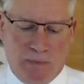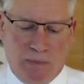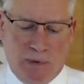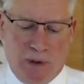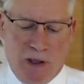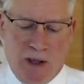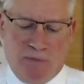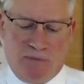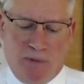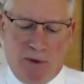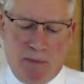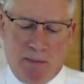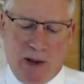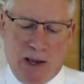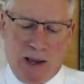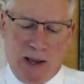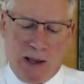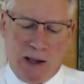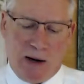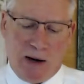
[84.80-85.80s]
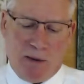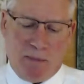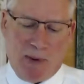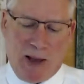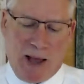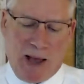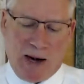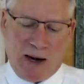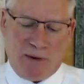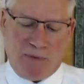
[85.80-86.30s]
If a man
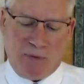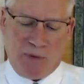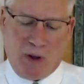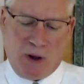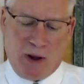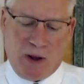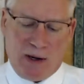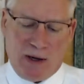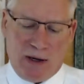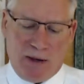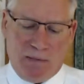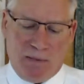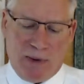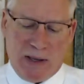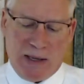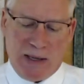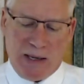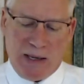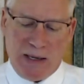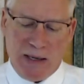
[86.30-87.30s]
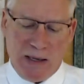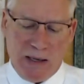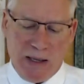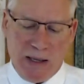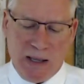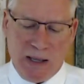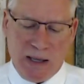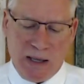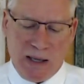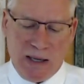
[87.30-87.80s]
abideth not in me,
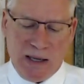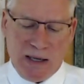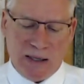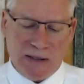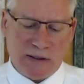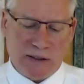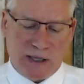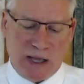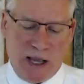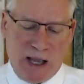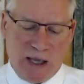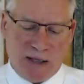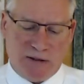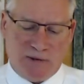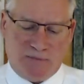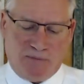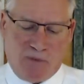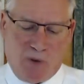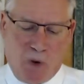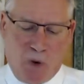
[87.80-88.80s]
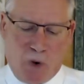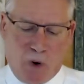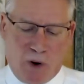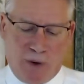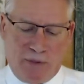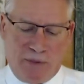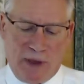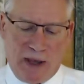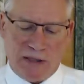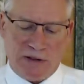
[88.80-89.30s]
he is cast
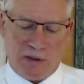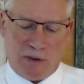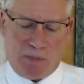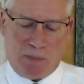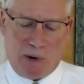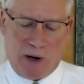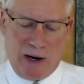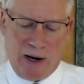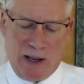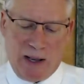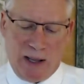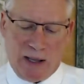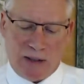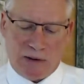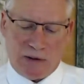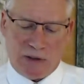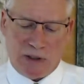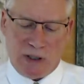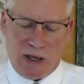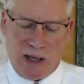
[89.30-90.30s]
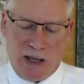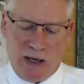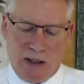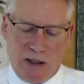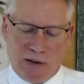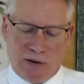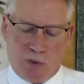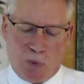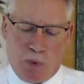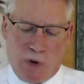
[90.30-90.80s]
forth as a branch and
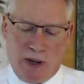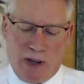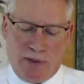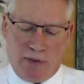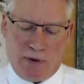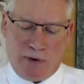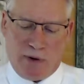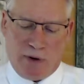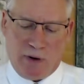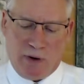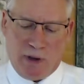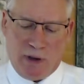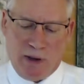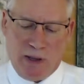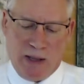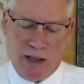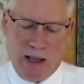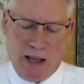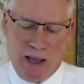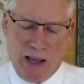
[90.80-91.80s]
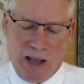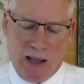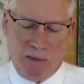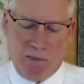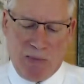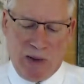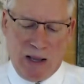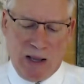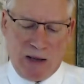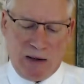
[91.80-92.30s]
is withered,
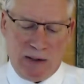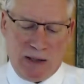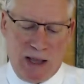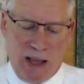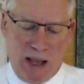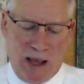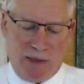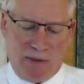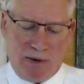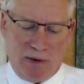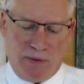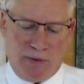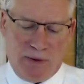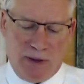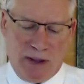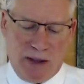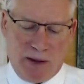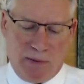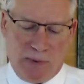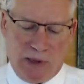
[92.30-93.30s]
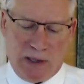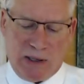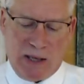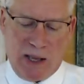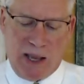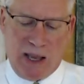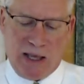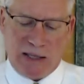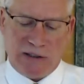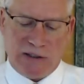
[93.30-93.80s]
and men gather them and
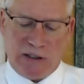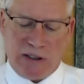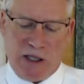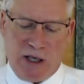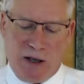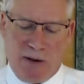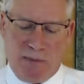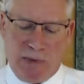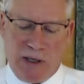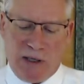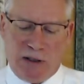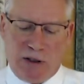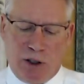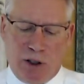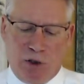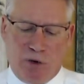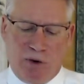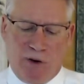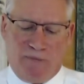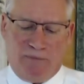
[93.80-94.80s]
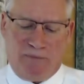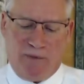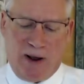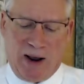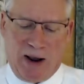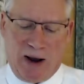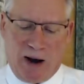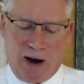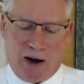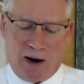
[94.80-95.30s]
cast them into the
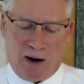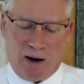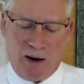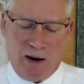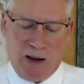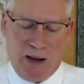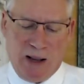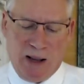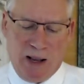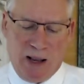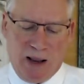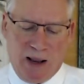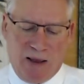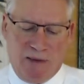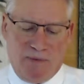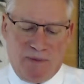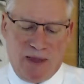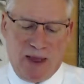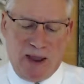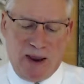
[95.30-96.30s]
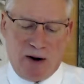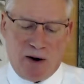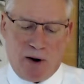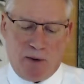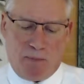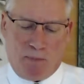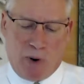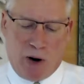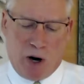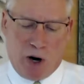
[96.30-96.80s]
fire, and they
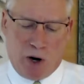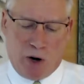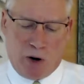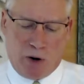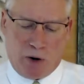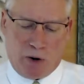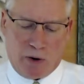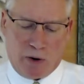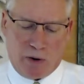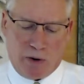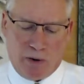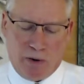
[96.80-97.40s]
are burned.